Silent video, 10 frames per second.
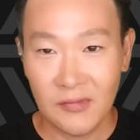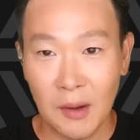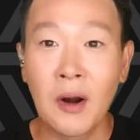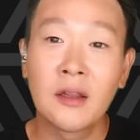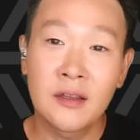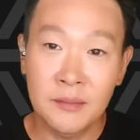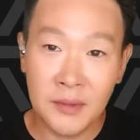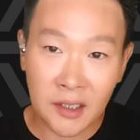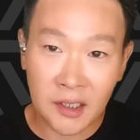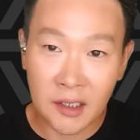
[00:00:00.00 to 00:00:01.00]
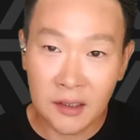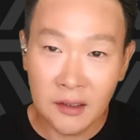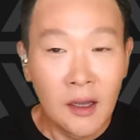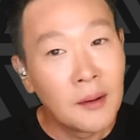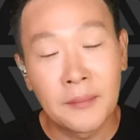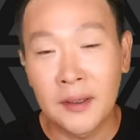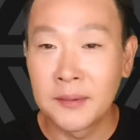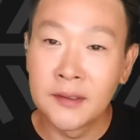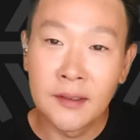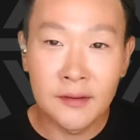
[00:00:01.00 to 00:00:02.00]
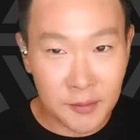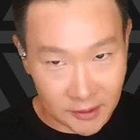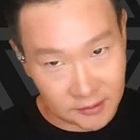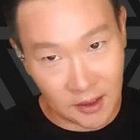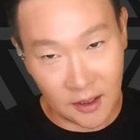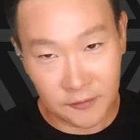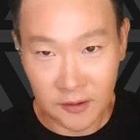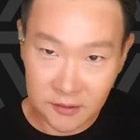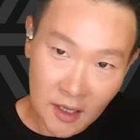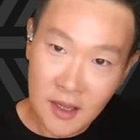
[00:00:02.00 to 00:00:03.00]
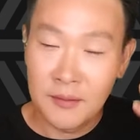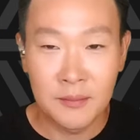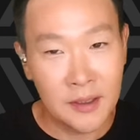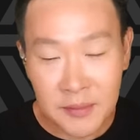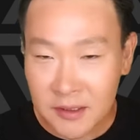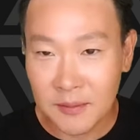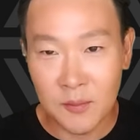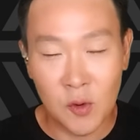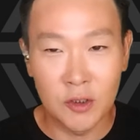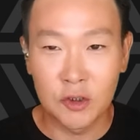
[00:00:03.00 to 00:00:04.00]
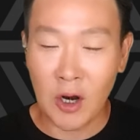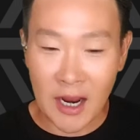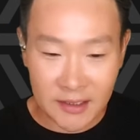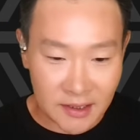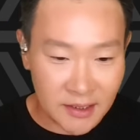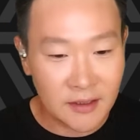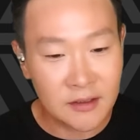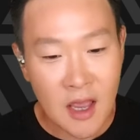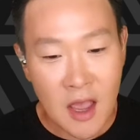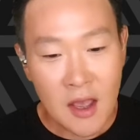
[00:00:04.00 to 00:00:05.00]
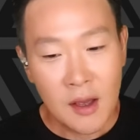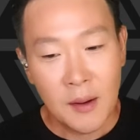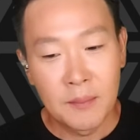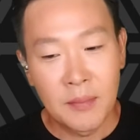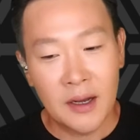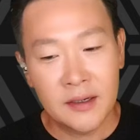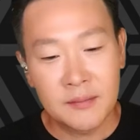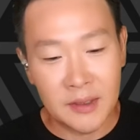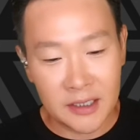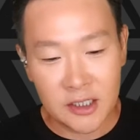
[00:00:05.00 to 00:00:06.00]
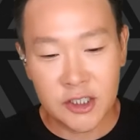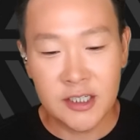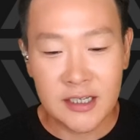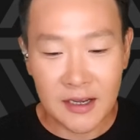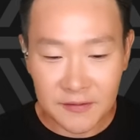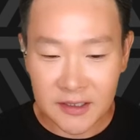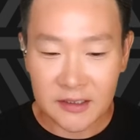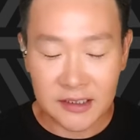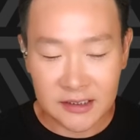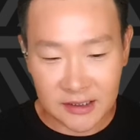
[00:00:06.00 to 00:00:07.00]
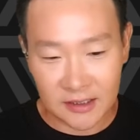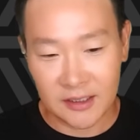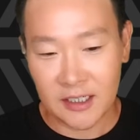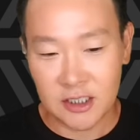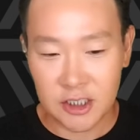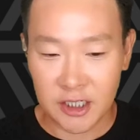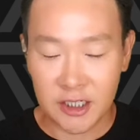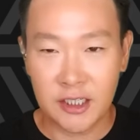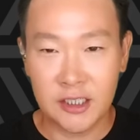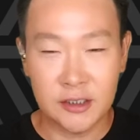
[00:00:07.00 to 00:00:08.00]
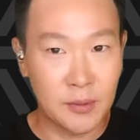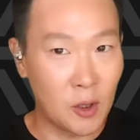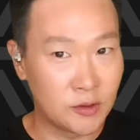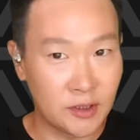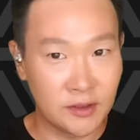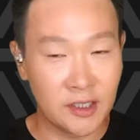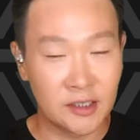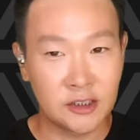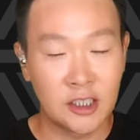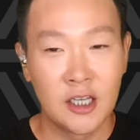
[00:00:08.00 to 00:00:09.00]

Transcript: probably the media, maybe another press conference, maybe some more dry tears. But Min Hee-jin definitely said that she is opposing this.